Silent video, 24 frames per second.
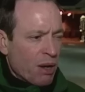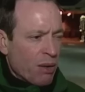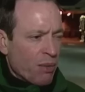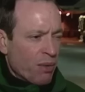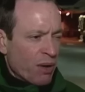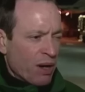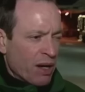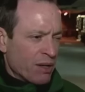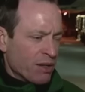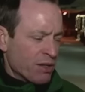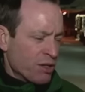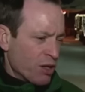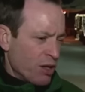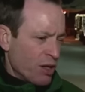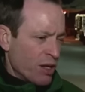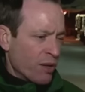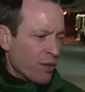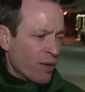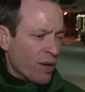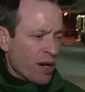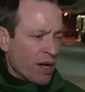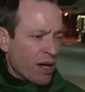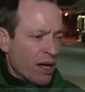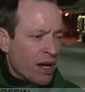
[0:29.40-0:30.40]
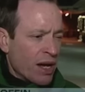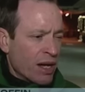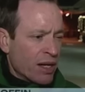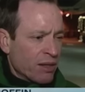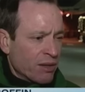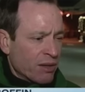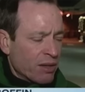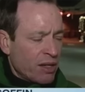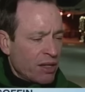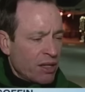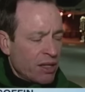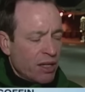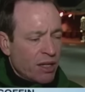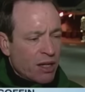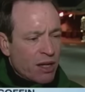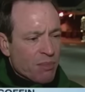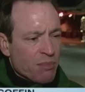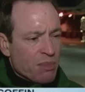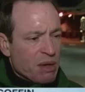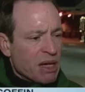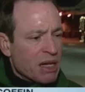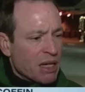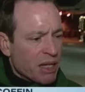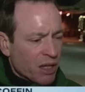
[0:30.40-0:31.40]
My daughter and I uh,
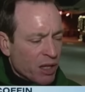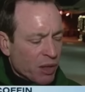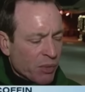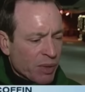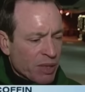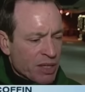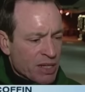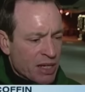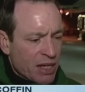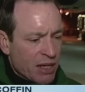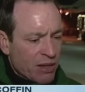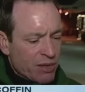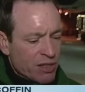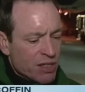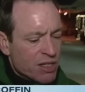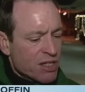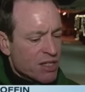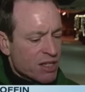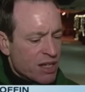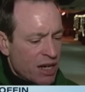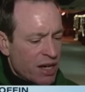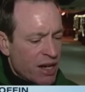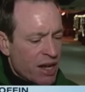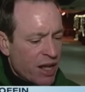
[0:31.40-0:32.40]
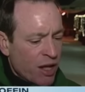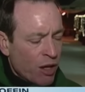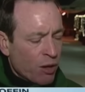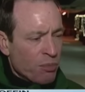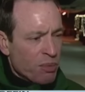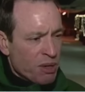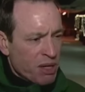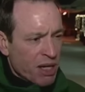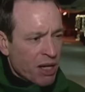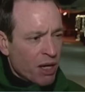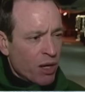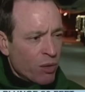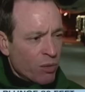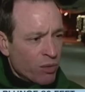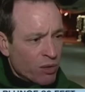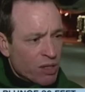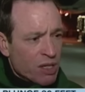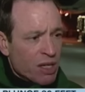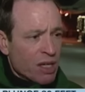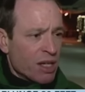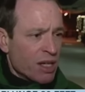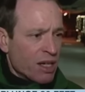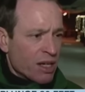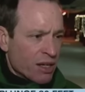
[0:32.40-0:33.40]
immediately went down to start helping out
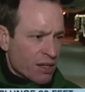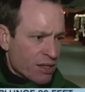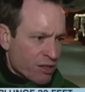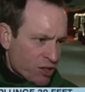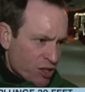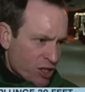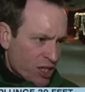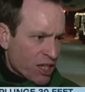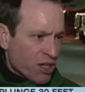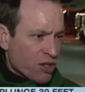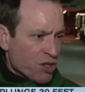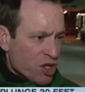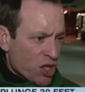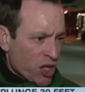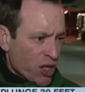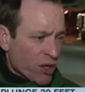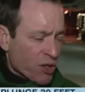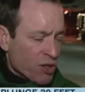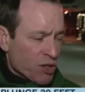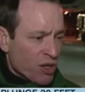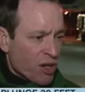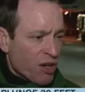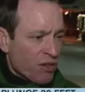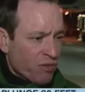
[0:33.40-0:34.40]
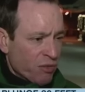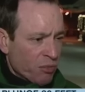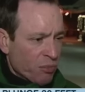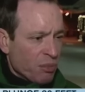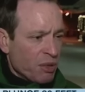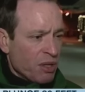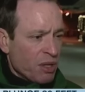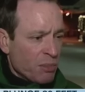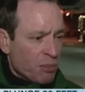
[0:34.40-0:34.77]
get chairs off from